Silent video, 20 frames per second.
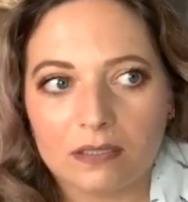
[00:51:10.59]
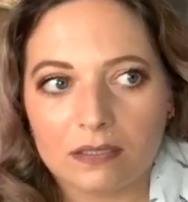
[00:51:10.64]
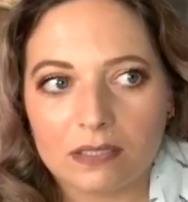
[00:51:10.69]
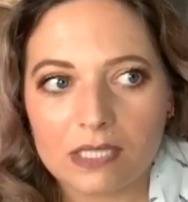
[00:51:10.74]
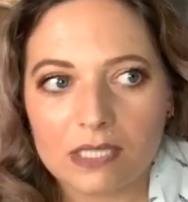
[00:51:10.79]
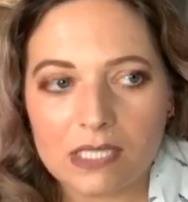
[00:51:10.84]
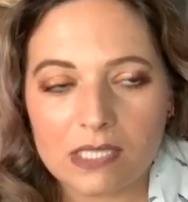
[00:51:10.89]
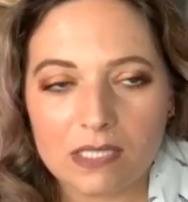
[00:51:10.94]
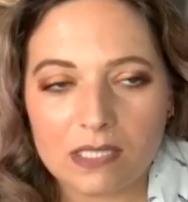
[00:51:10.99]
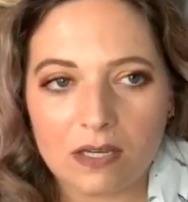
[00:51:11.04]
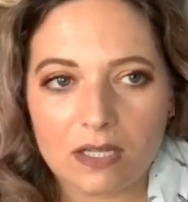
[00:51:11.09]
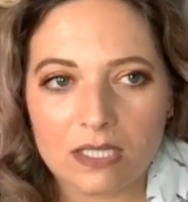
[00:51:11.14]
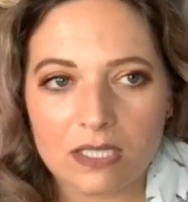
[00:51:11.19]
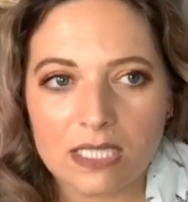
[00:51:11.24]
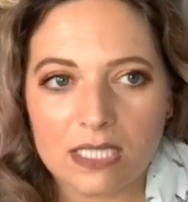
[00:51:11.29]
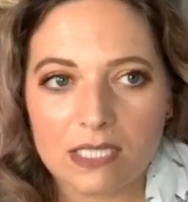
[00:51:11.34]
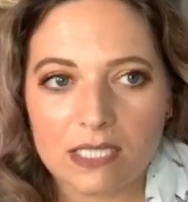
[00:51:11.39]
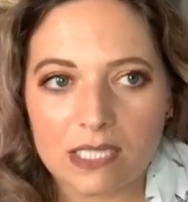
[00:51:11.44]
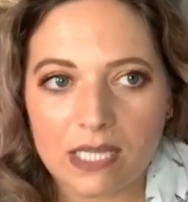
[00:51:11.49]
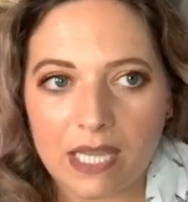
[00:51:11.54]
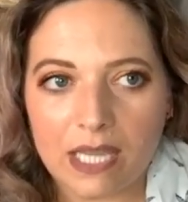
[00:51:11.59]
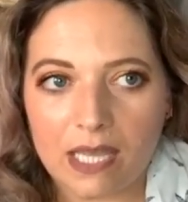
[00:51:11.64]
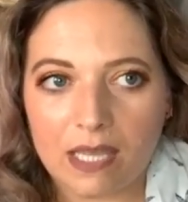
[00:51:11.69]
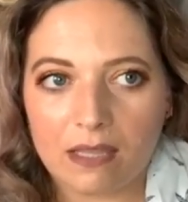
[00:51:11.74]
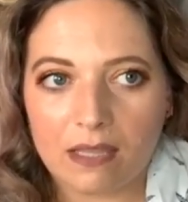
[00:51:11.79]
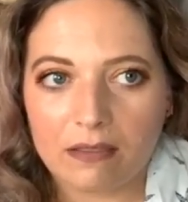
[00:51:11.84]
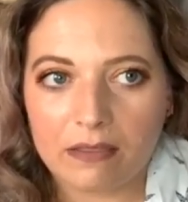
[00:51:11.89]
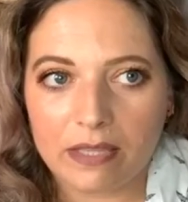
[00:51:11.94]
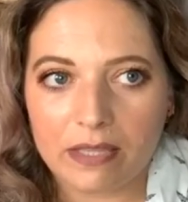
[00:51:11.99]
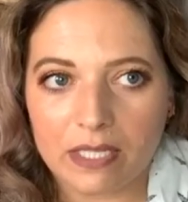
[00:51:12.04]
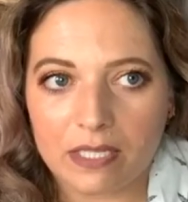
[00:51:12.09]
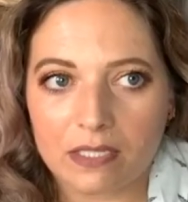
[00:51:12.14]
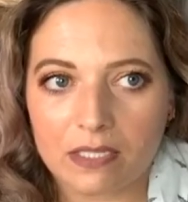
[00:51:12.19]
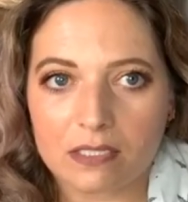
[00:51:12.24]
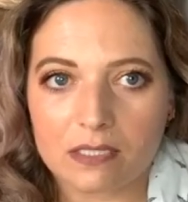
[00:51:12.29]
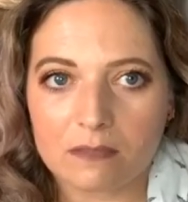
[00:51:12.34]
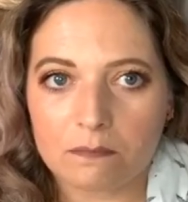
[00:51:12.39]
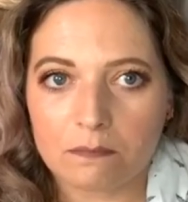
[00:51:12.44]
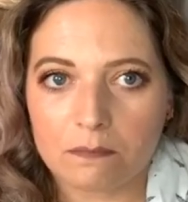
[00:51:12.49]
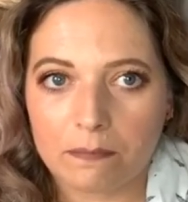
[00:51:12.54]
started to get
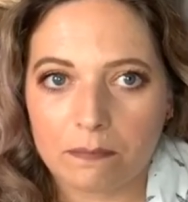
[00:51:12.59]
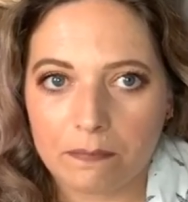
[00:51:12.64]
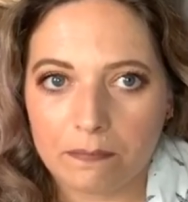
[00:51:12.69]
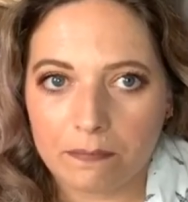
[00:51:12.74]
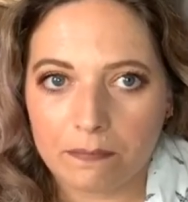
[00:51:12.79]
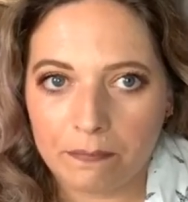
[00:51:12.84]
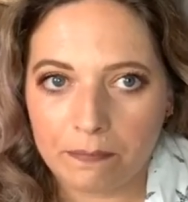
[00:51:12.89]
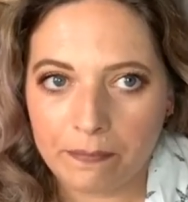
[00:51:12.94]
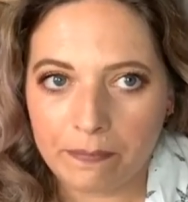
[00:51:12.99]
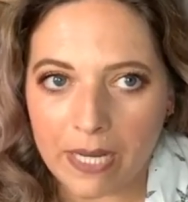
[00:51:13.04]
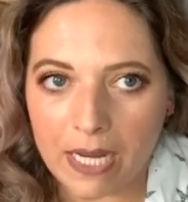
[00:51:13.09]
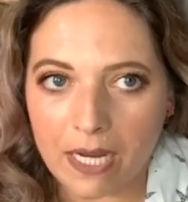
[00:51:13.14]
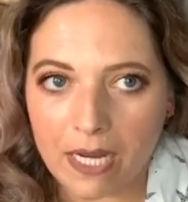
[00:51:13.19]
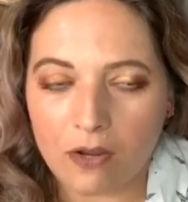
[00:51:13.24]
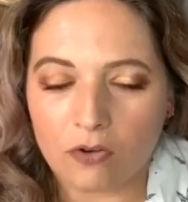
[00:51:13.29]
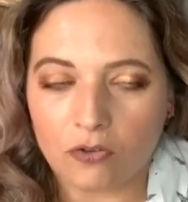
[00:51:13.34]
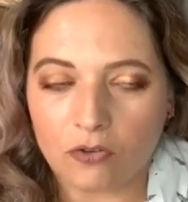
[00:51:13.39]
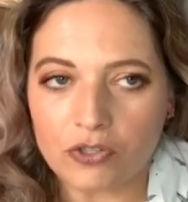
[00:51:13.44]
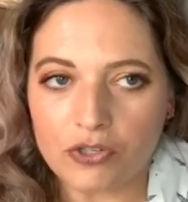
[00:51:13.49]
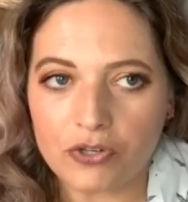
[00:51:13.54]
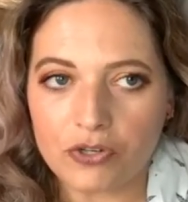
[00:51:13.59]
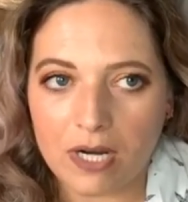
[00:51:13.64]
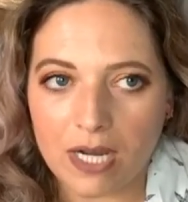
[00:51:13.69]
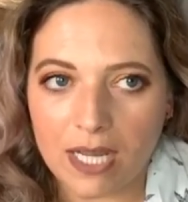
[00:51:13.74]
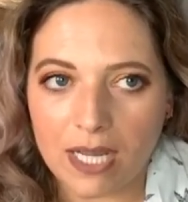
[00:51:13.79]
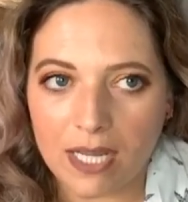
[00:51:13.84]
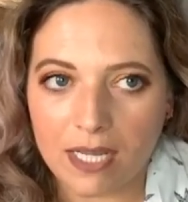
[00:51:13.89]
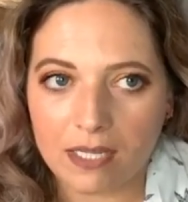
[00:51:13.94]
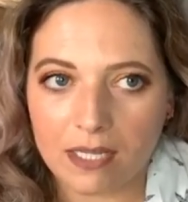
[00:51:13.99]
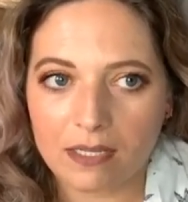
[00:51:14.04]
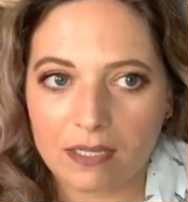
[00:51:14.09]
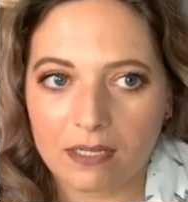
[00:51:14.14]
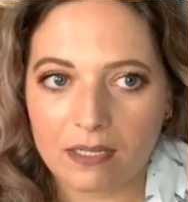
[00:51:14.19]
things back on track.